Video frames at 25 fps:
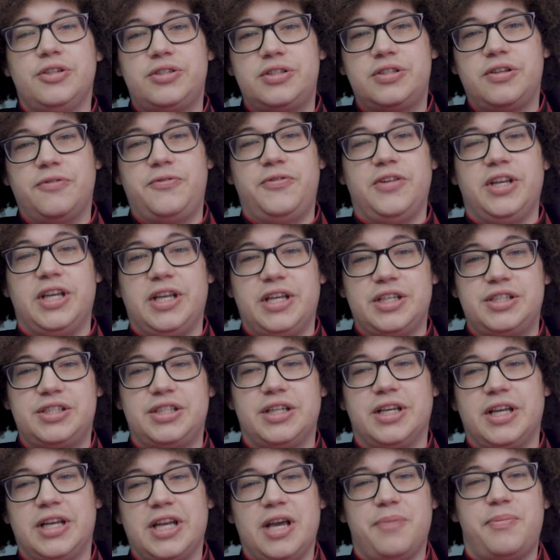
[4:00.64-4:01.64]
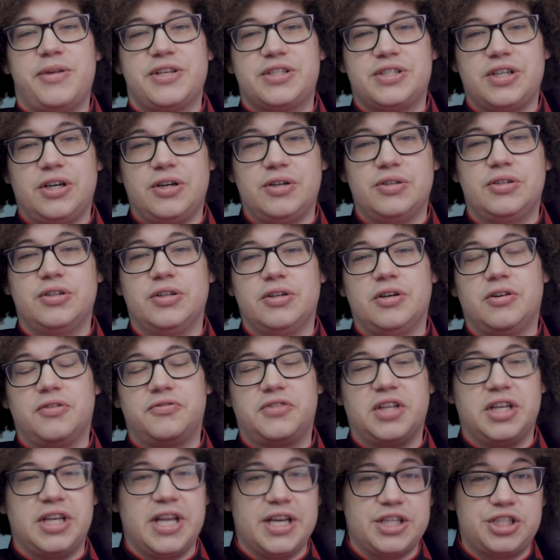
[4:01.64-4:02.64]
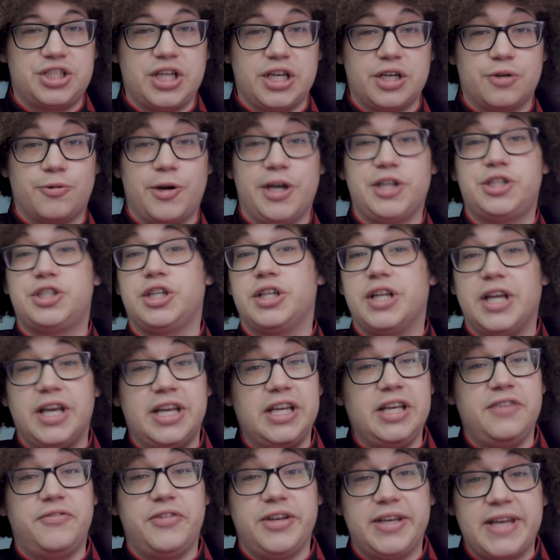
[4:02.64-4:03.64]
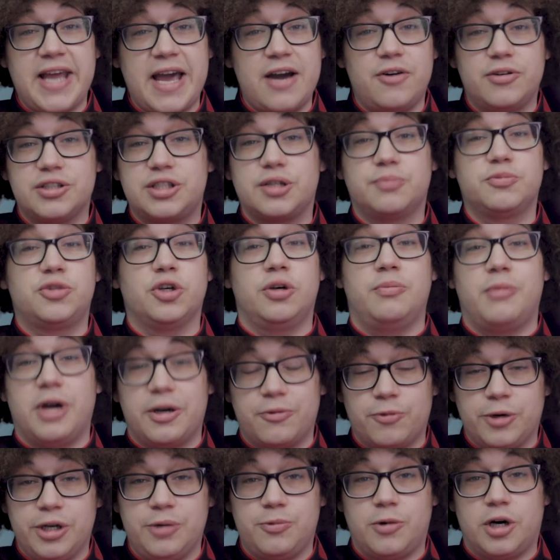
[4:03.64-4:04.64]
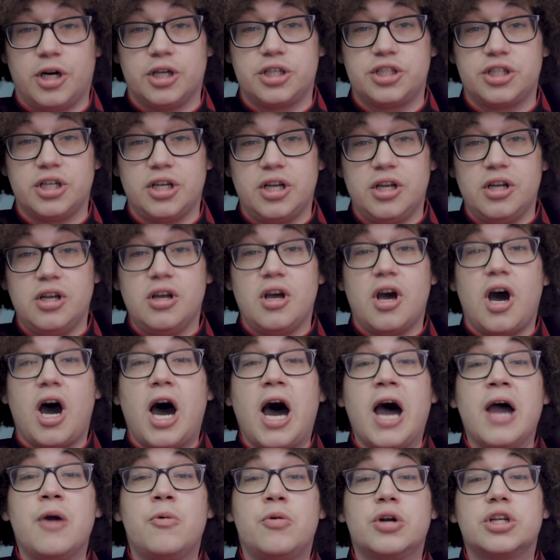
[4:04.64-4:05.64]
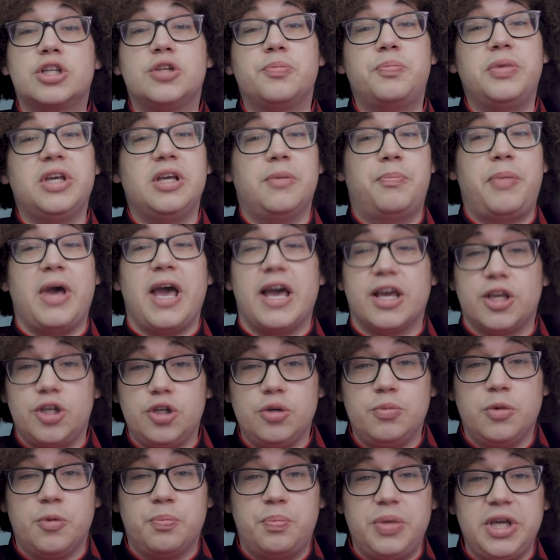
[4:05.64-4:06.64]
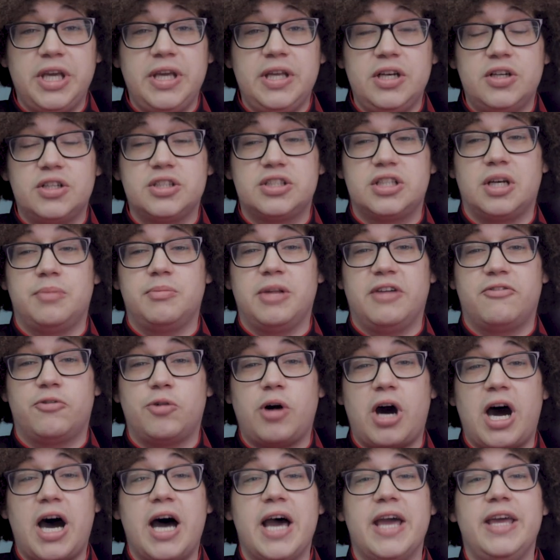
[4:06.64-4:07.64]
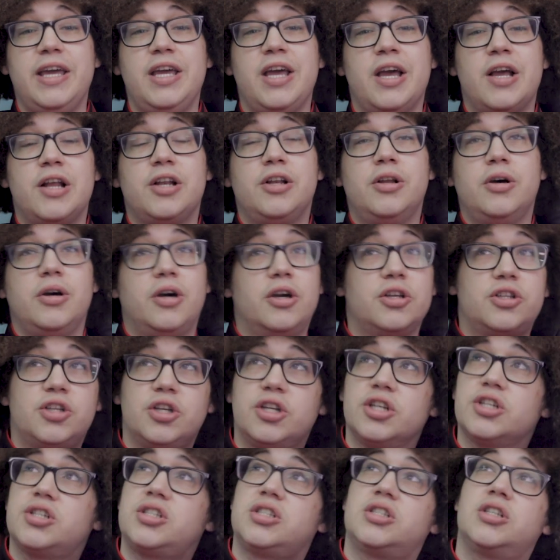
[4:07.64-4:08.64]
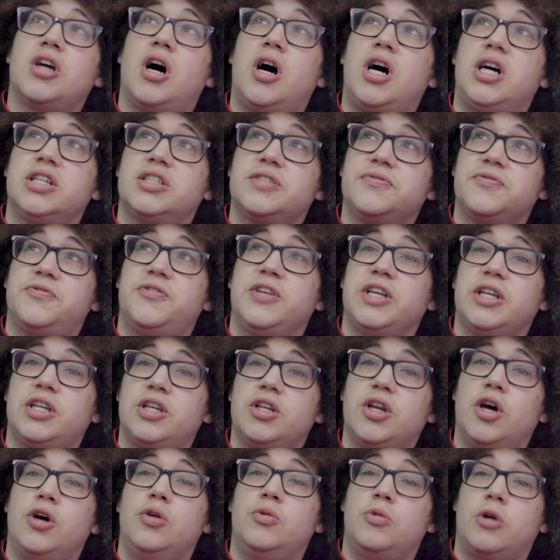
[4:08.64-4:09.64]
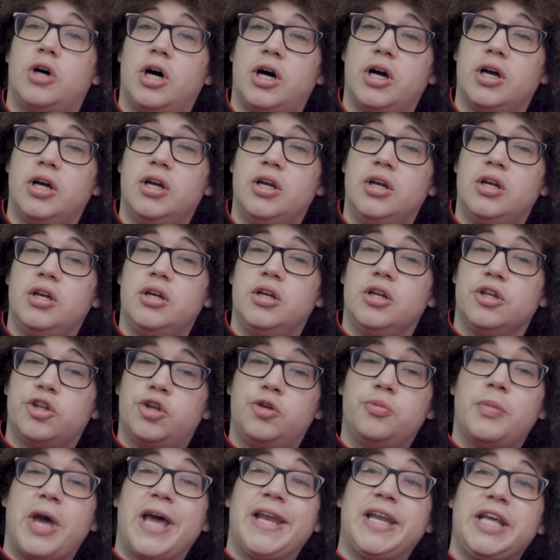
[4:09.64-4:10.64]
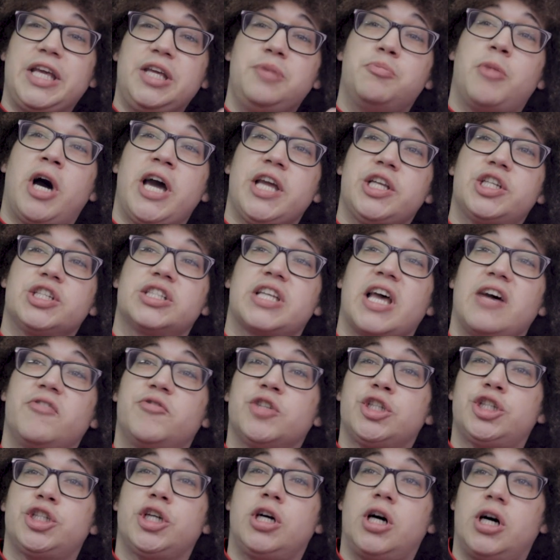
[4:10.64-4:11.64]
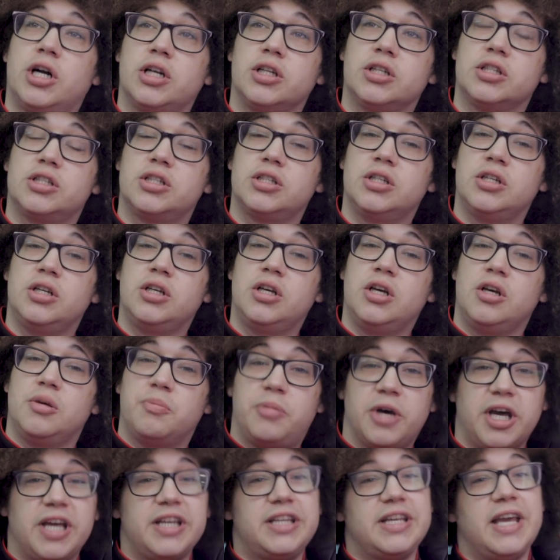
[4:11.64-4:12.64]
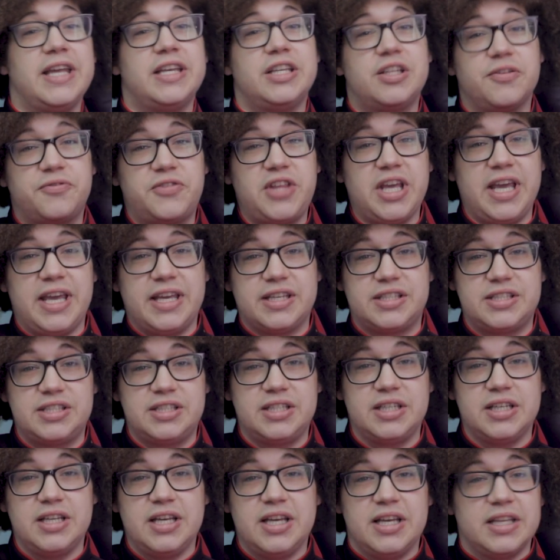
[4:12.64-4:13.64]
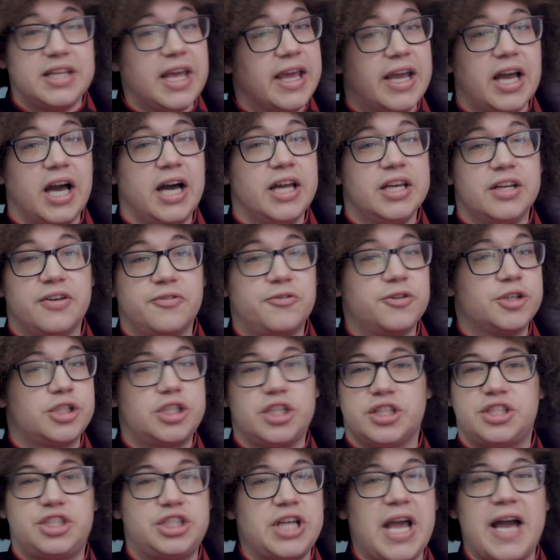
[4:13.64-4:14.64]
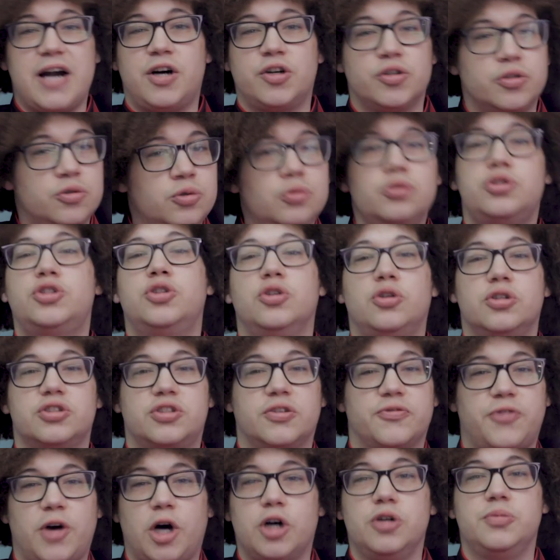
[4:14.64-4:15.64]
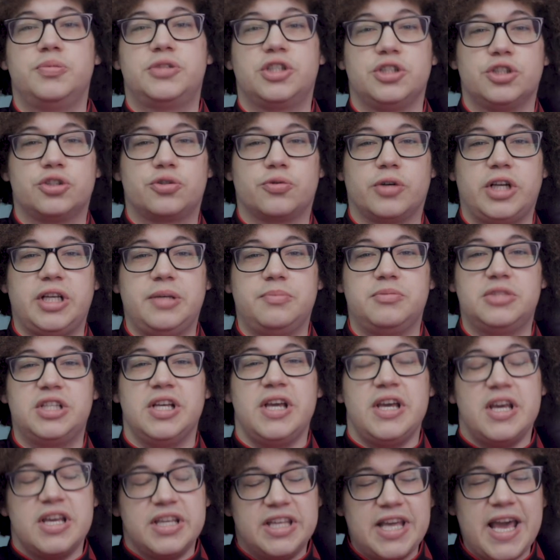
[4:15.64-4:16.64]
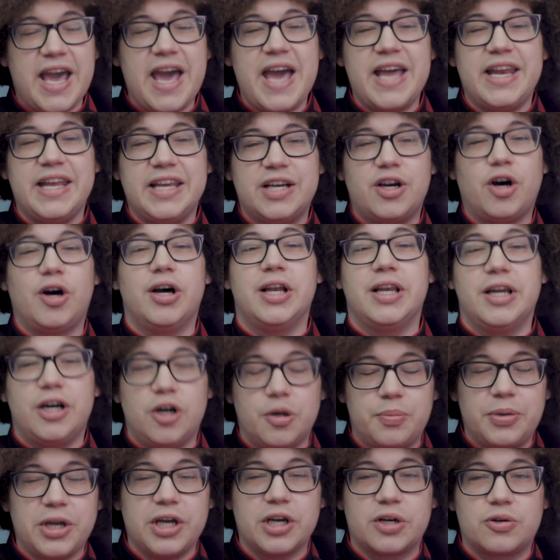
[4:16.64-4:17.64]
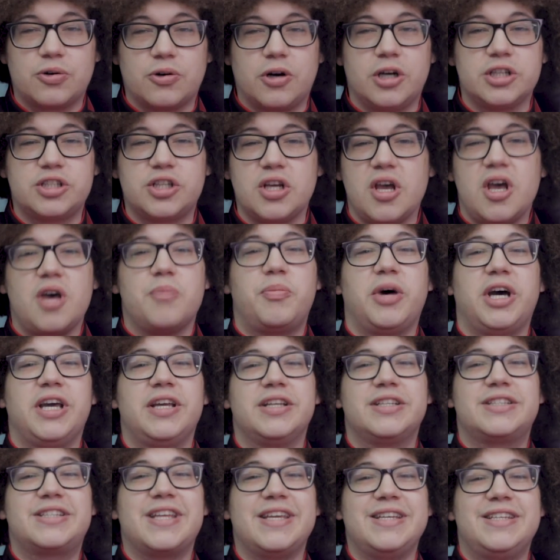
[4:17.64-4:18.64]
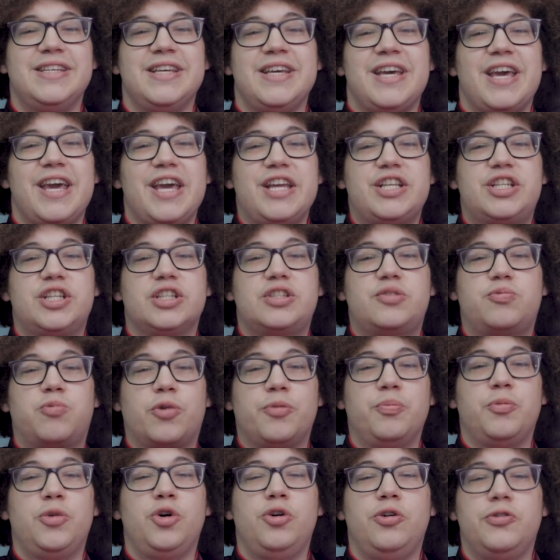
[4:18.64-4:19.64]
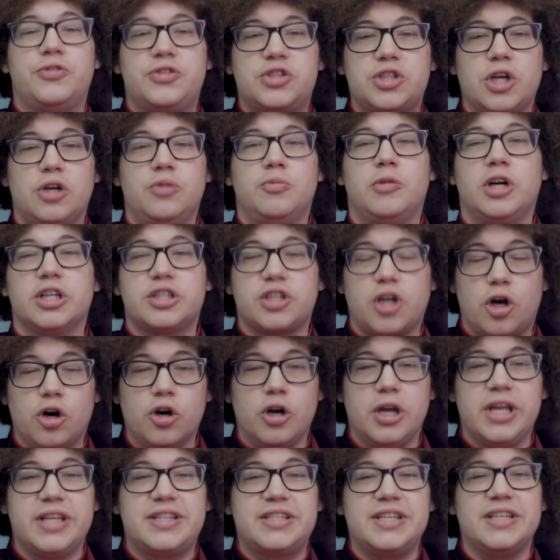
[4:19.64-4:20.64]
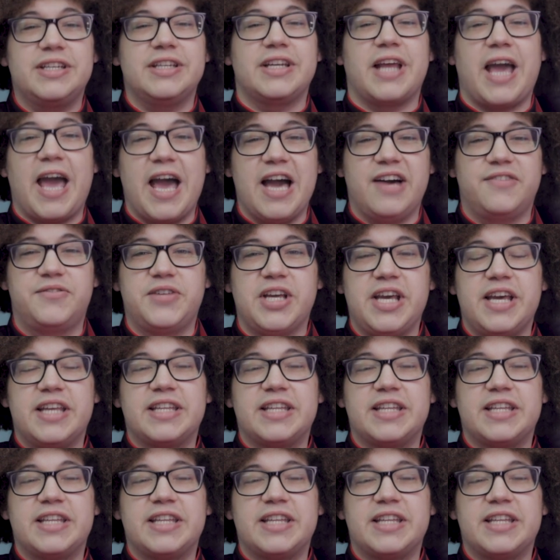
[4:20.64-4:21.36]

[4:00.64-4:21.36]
used to finish an episode of The Next Generation, and even now as I'm doing my rewatch, I want to be a better human being on some level. I look to the stars and think, you know what? Humanity might just have a chance. But at the end of this, they kind of just shat on all sorts of hopes and dreams. Yeah, they got a little bit across, but it just removes so much hope. It didn't have